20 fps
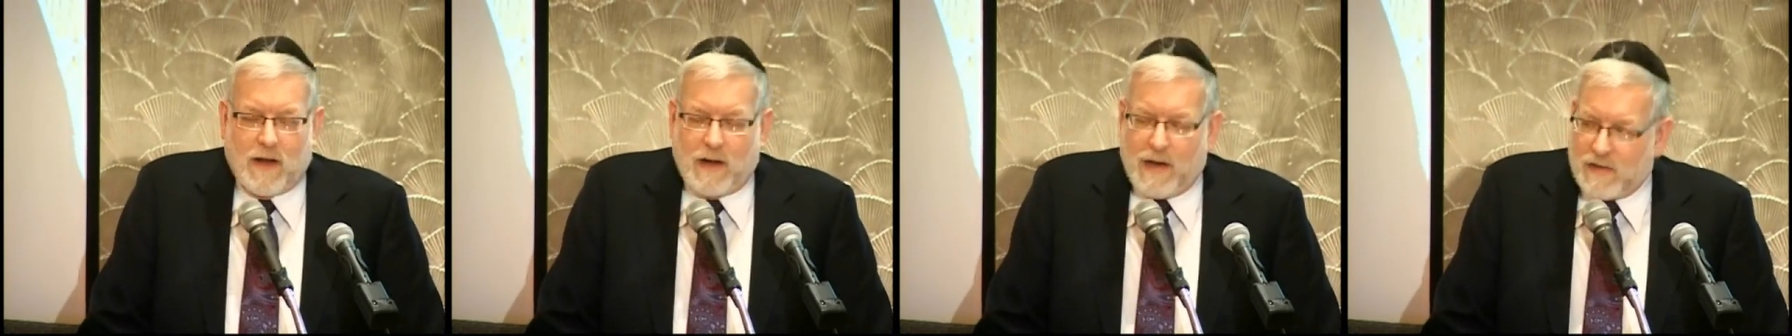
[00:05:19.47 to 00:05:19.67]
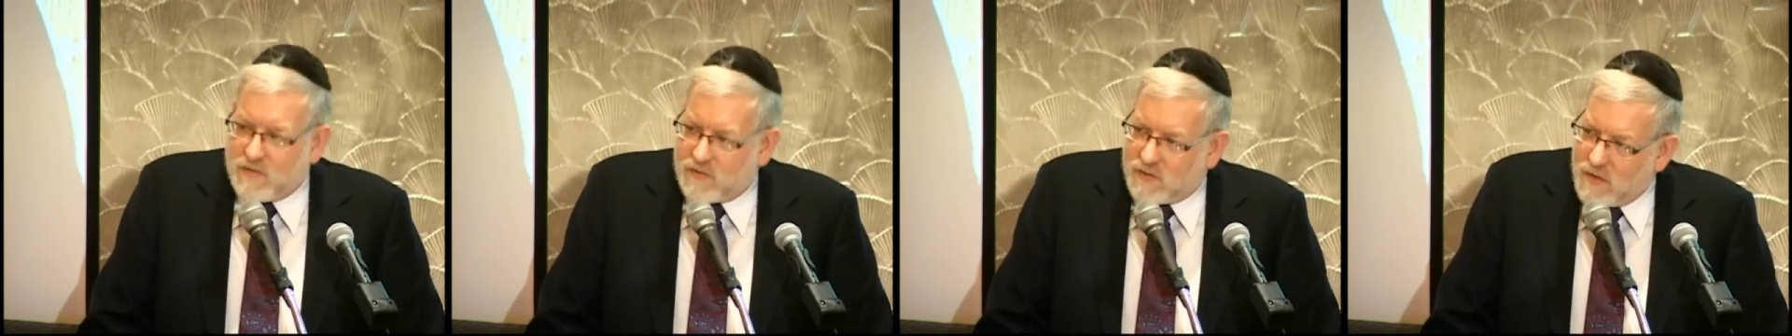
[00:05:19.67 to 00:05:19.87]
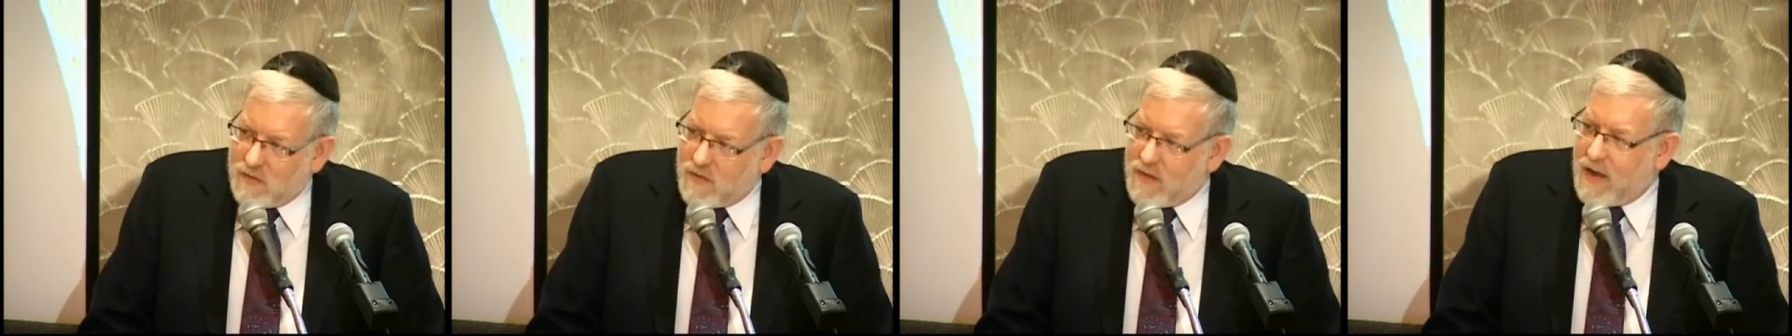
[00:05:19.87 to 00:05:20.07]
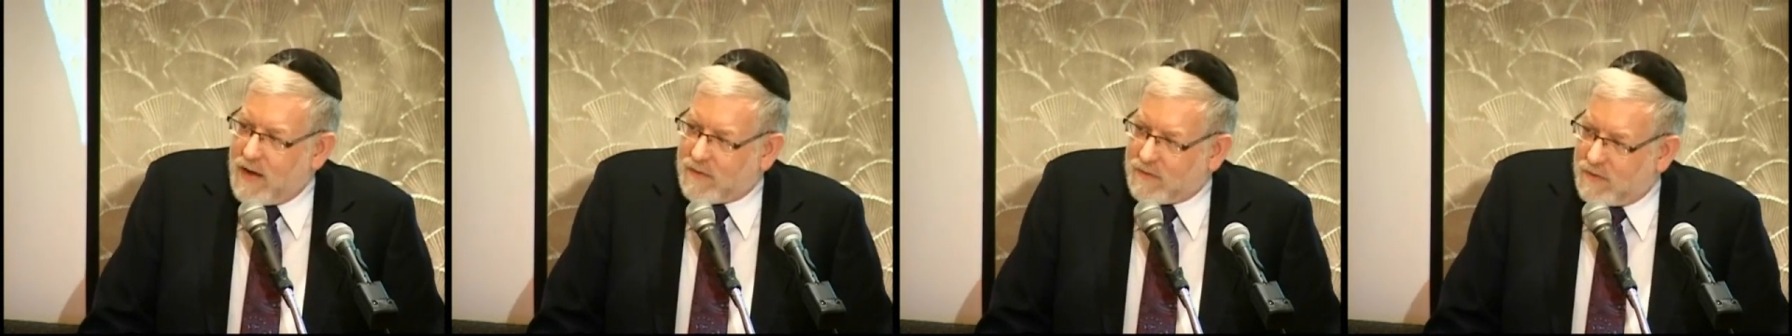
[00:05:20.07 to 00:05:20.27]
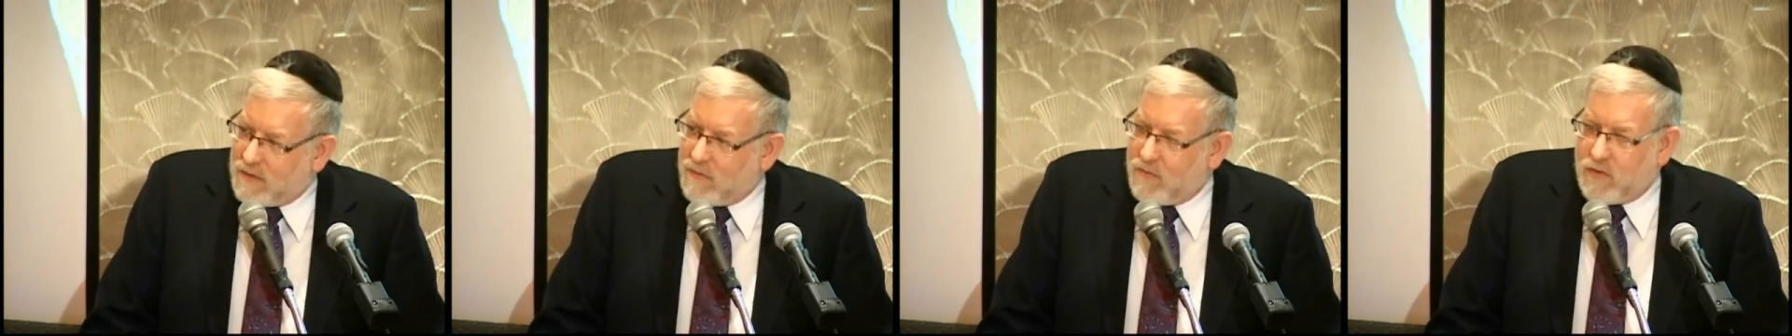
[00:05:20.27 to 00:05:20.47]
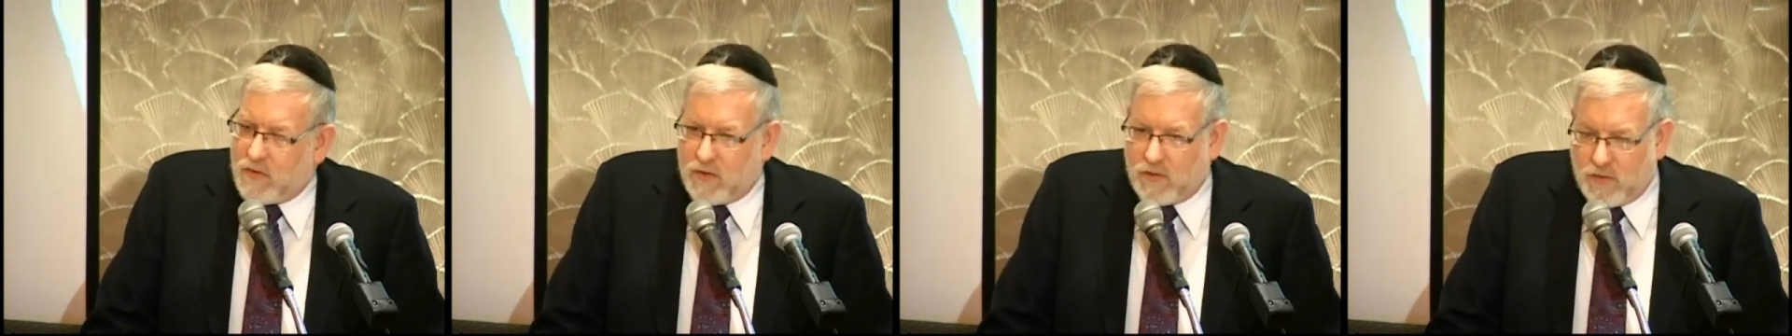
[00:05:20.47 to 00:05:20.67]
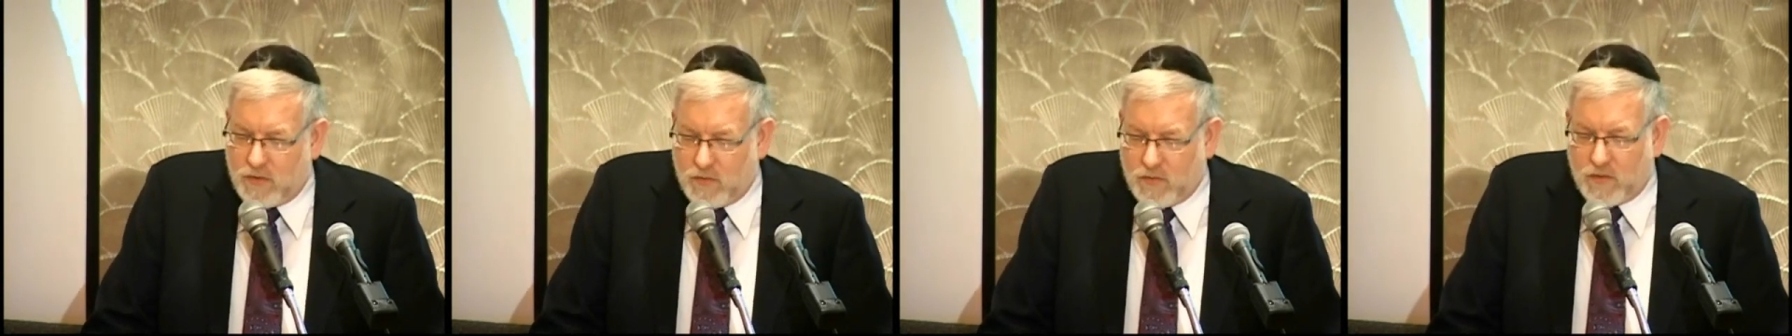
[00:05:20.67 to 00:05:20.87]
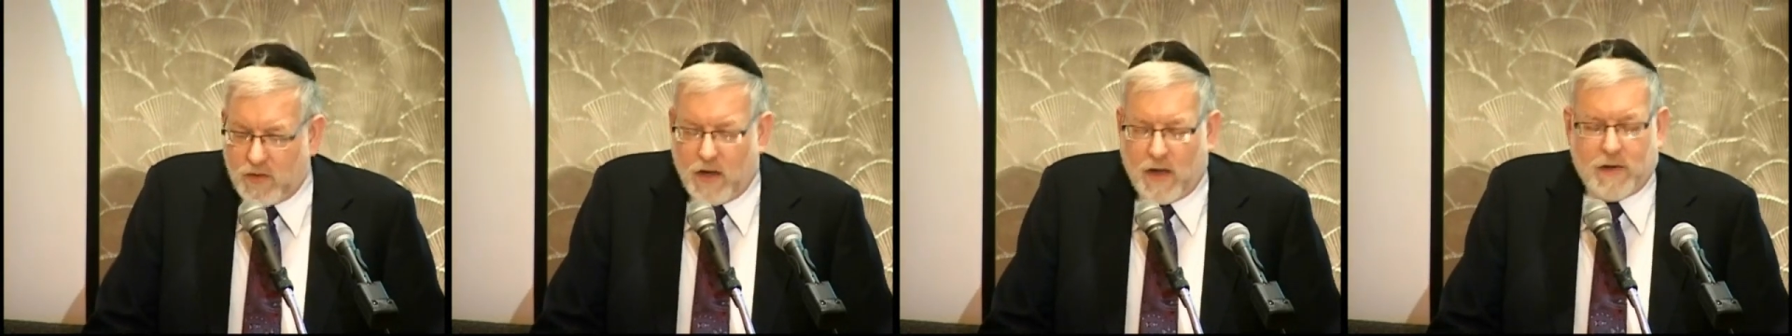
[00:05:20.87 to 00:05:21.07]
Let's see the activities
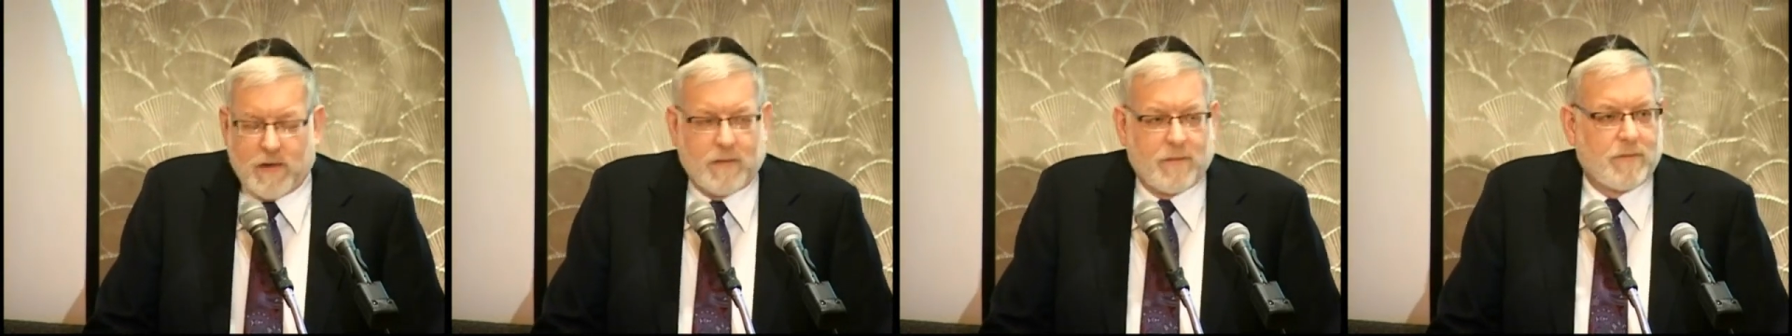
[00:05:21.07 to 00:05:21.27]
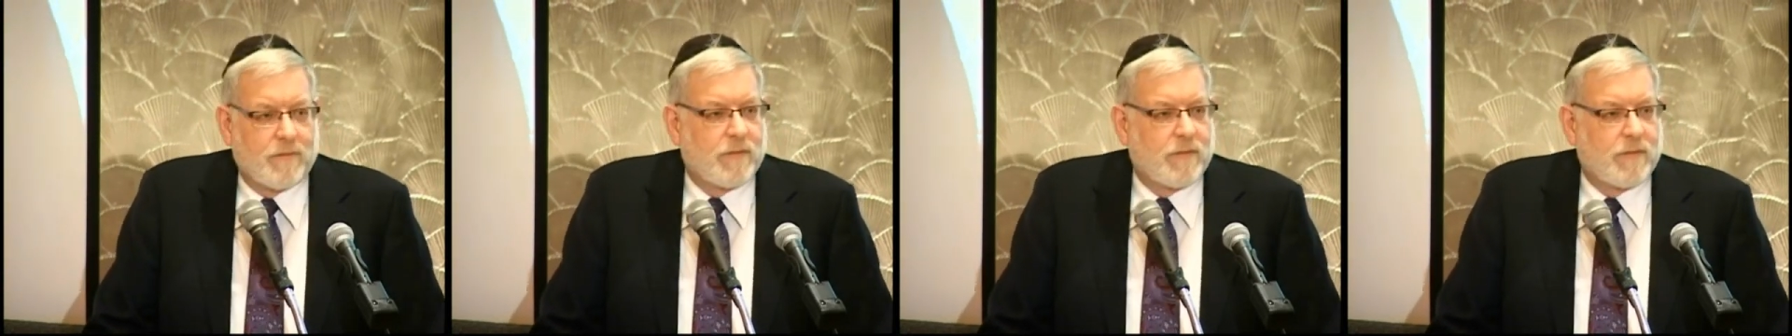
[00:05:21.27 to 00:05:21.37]
you've done.